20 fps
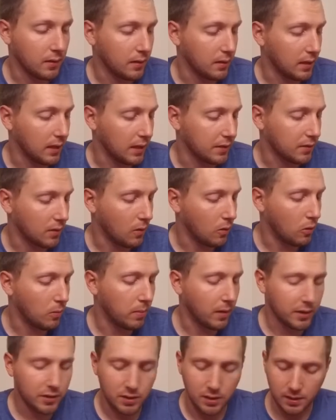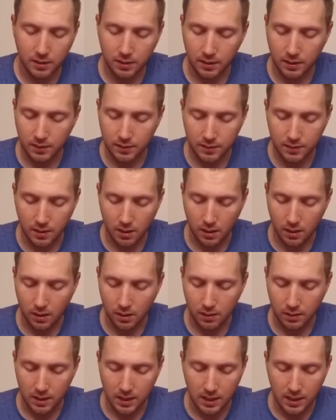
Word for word: He has a whole bunch of these on